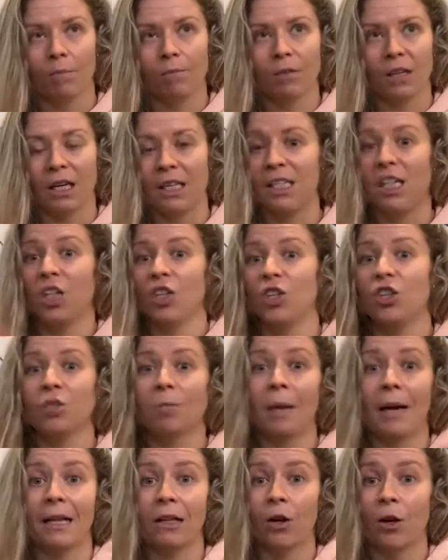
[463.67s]
continue to
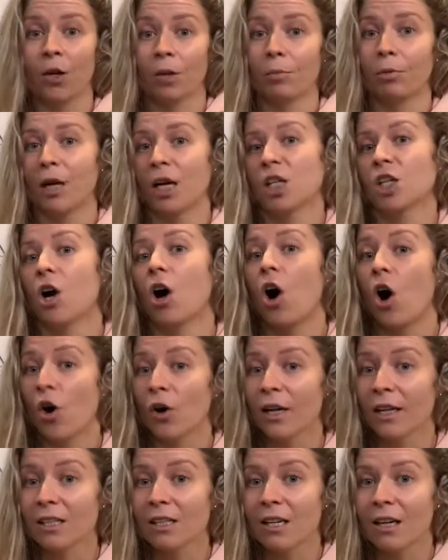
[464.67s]
bear load and pressure on
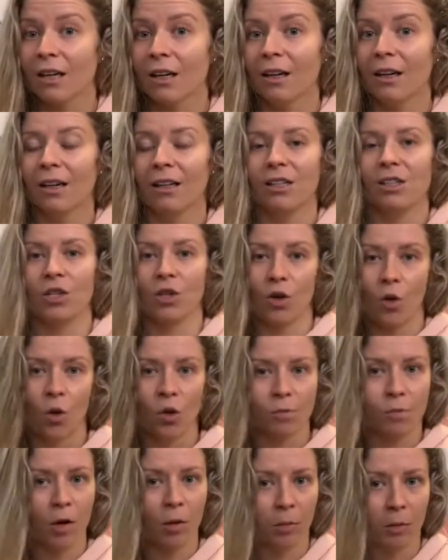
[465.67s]
it to
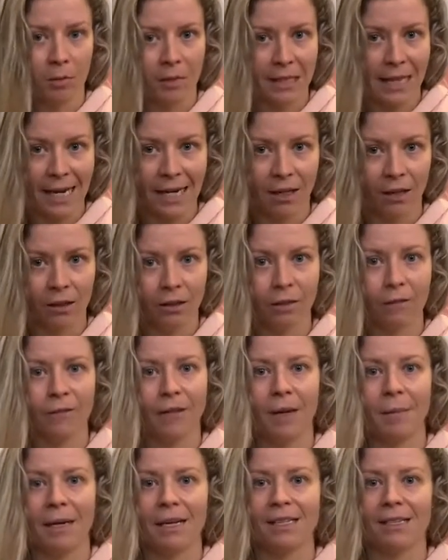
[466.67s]
cause problems later, if
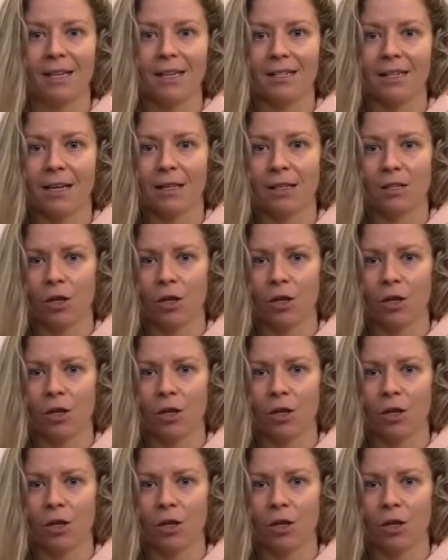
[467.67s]
that makes any sense.